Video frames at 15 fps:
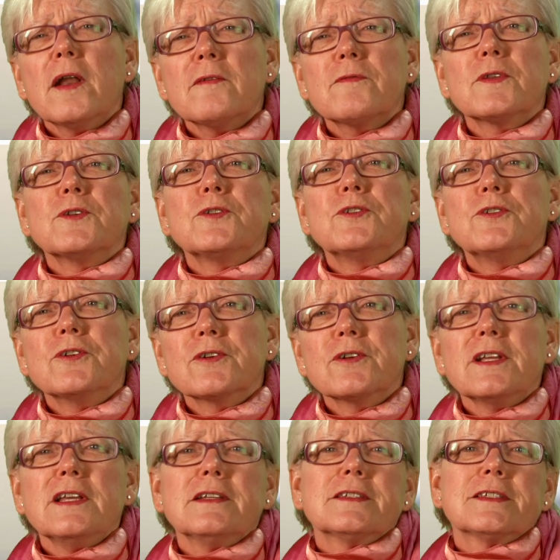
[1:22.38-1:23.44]
of the
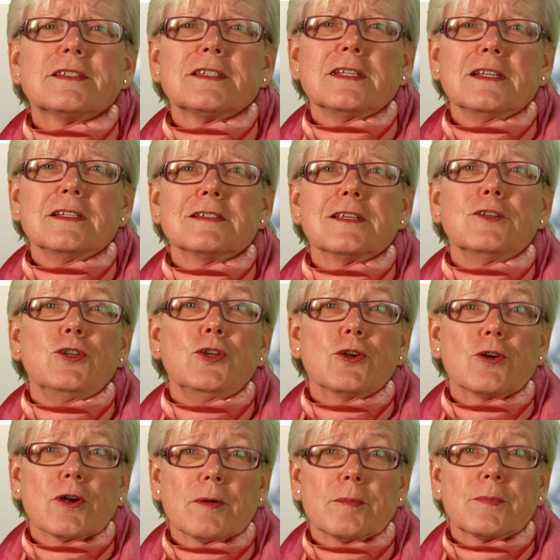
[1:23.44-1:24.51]
dirtiest cities in
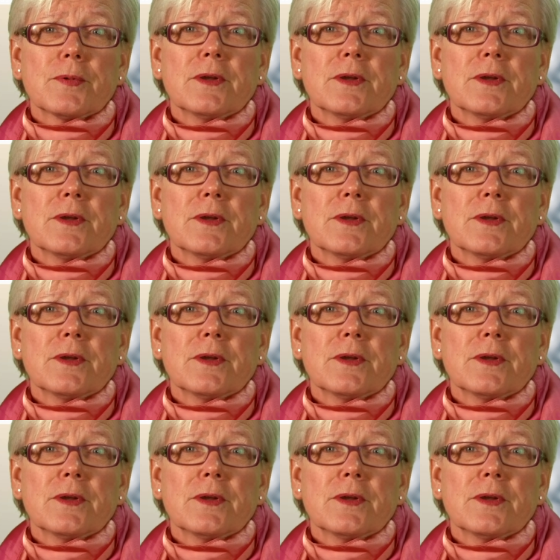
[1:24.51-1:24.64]
Europe